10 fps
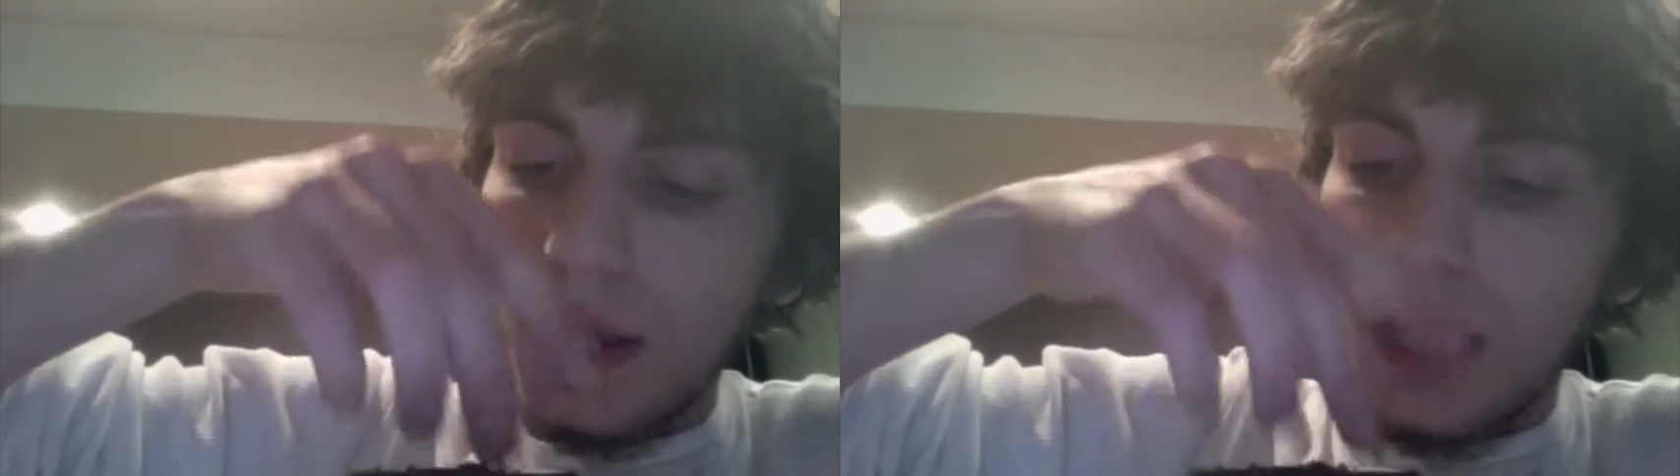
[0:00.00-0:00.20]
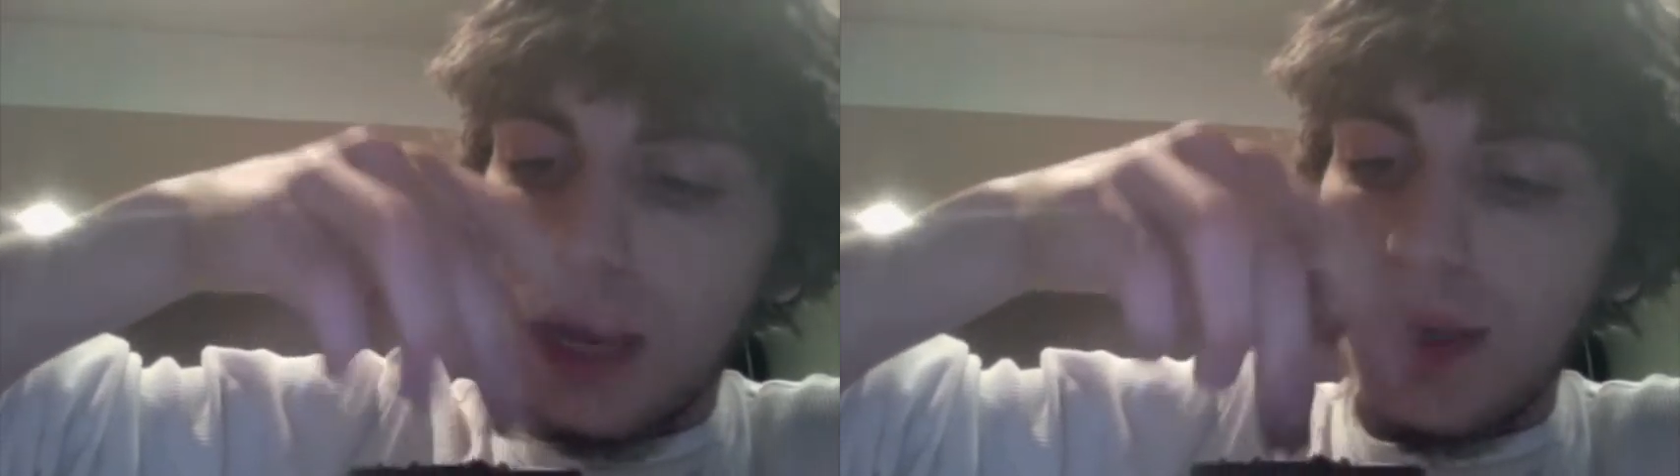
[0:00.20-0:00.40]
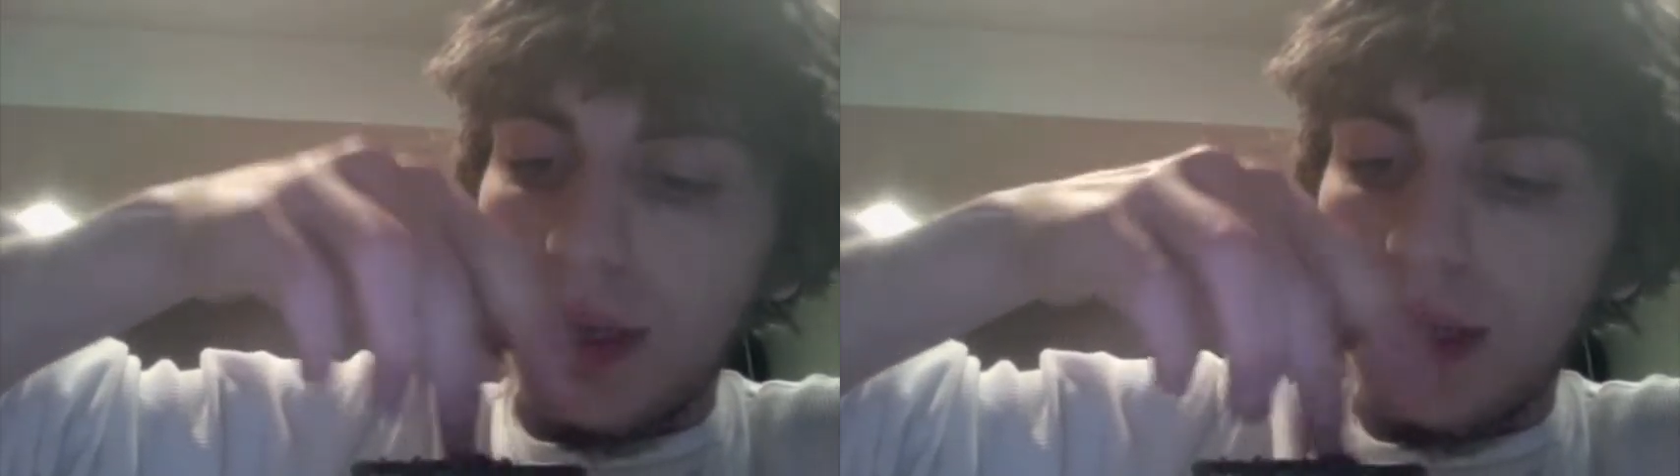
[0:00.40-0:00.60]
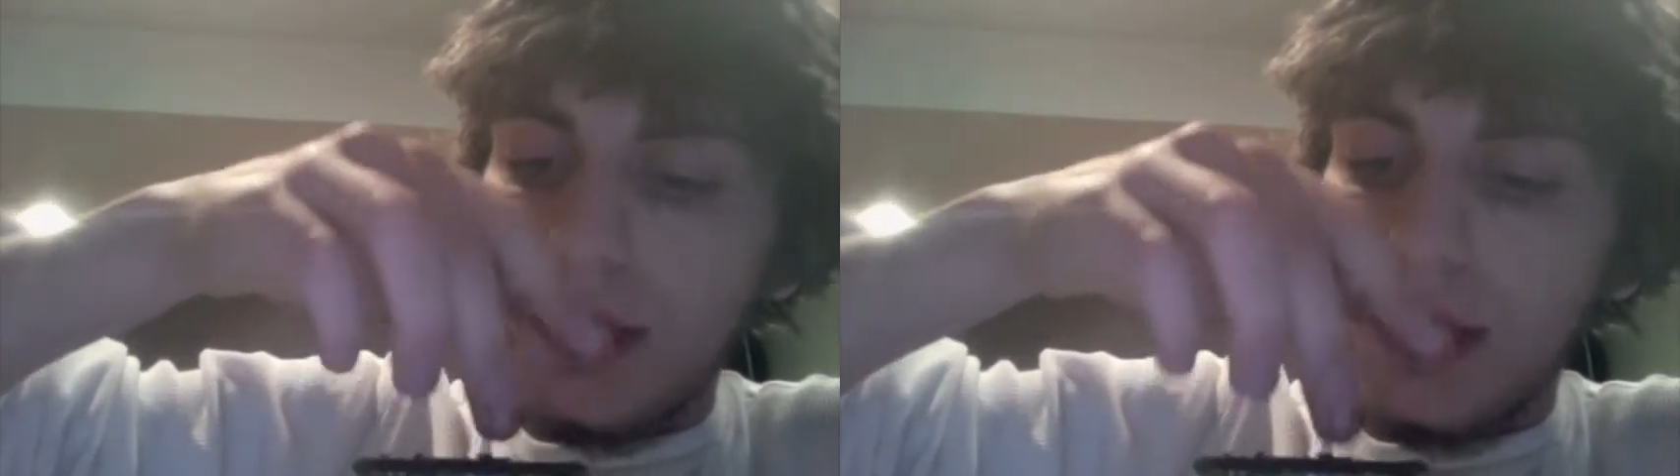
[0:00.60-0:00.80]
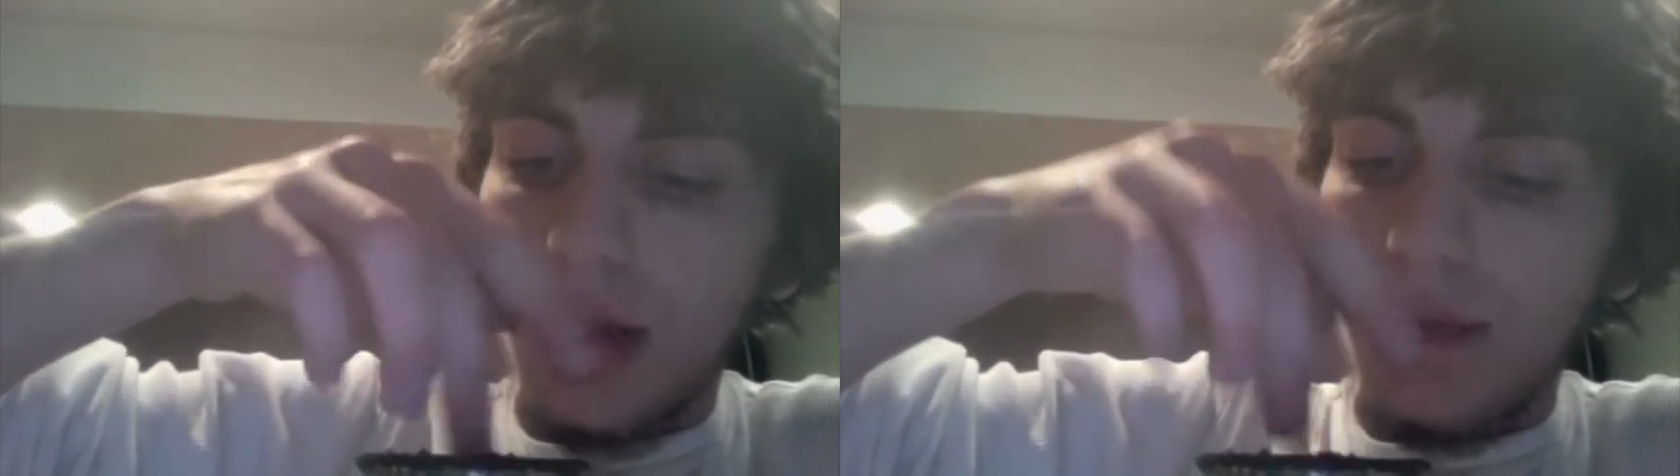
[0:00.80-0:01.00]
I mean,
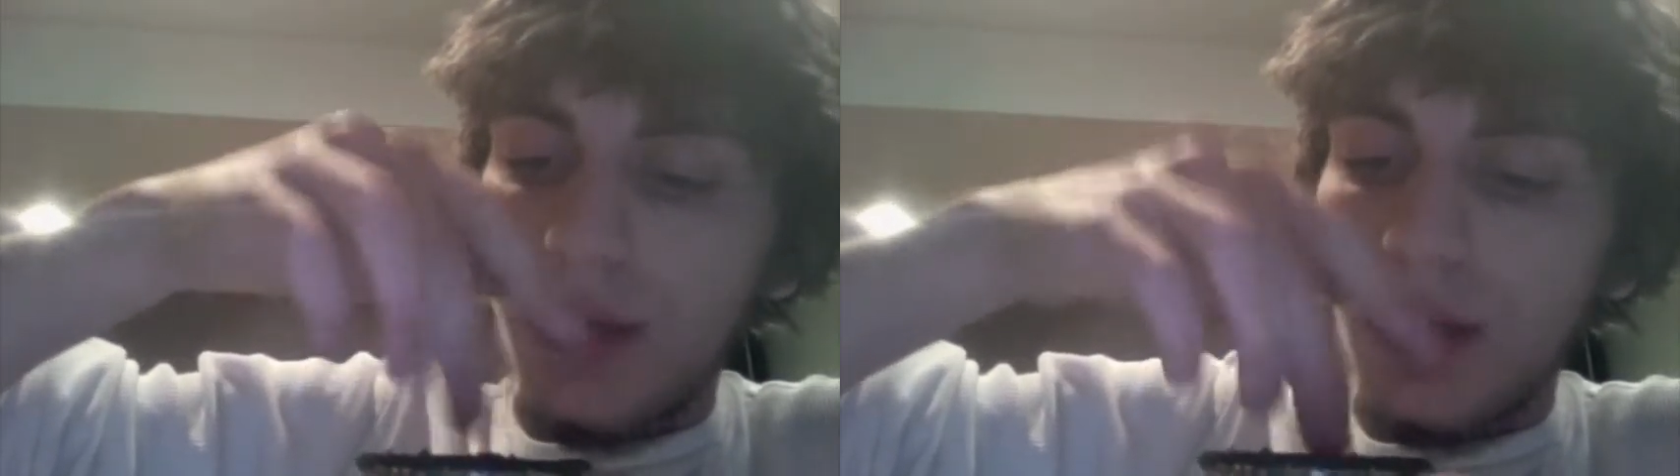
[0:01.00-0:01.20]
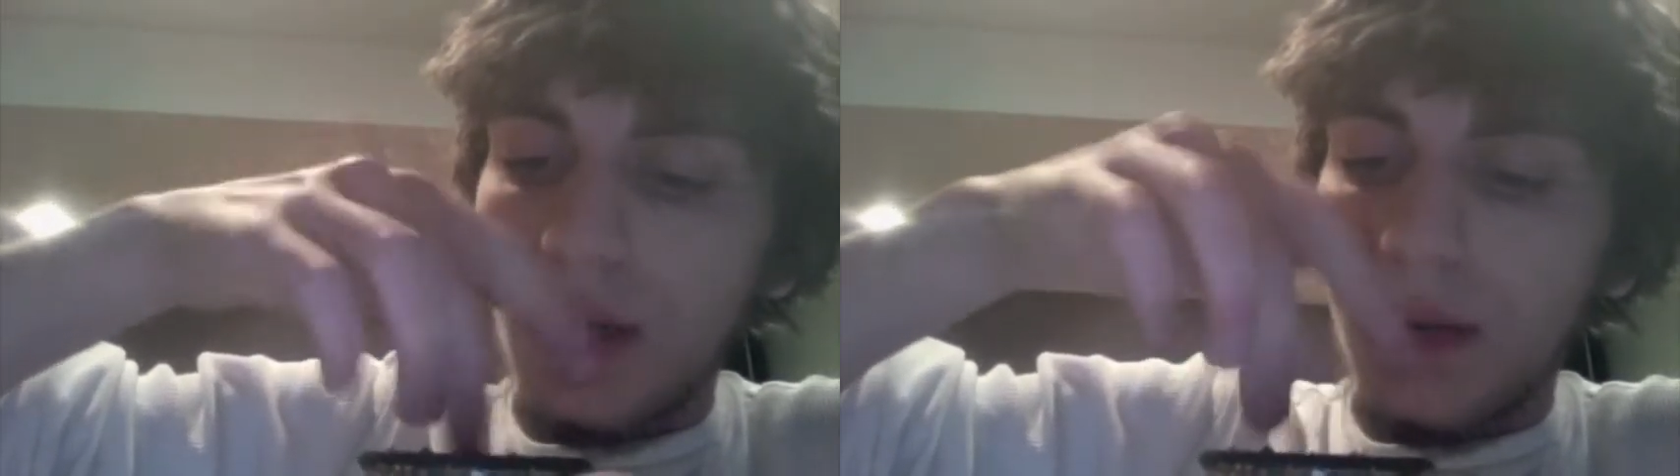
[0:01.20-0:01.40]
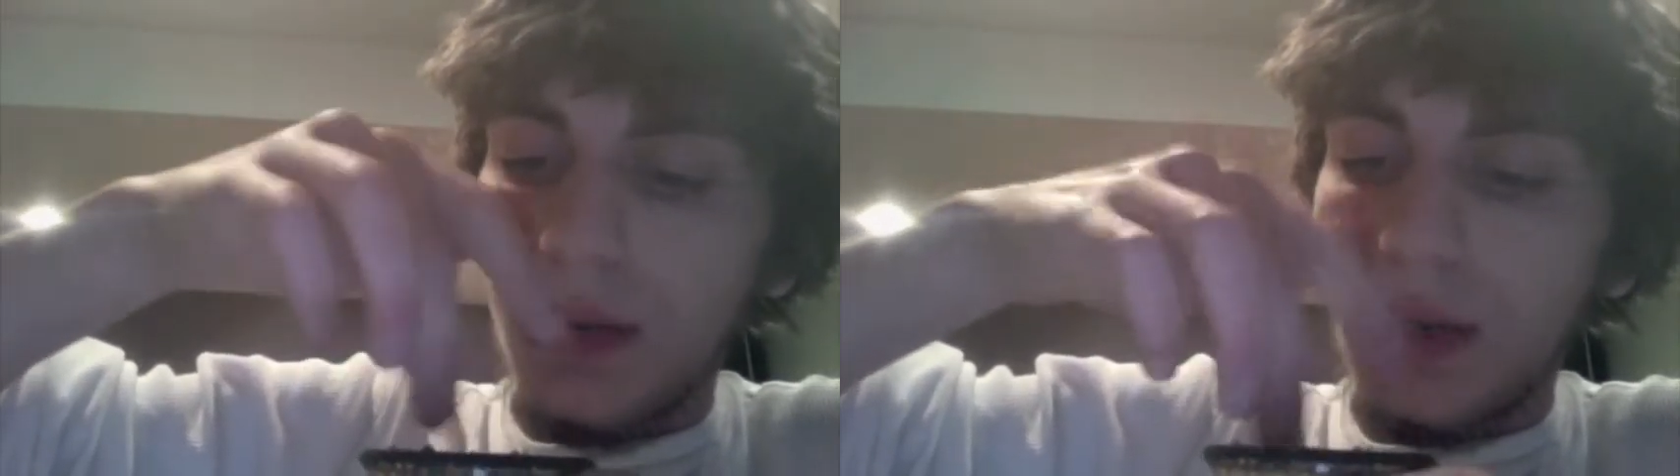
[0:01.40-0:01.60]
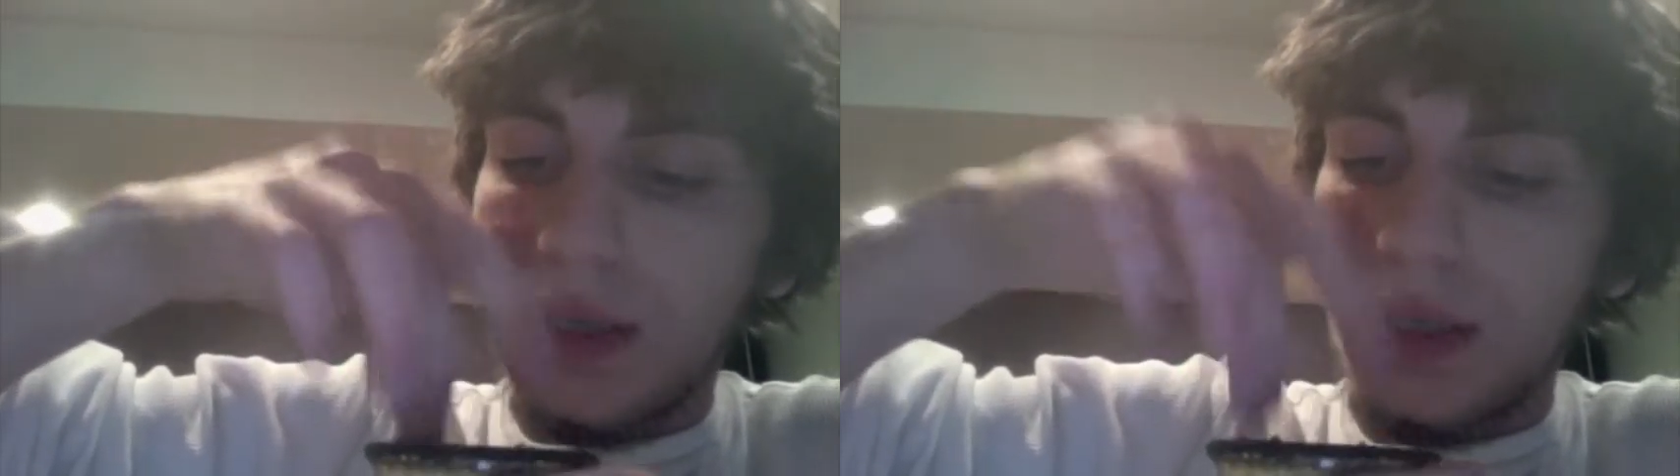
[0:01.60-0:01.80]
Al Fakher, because it's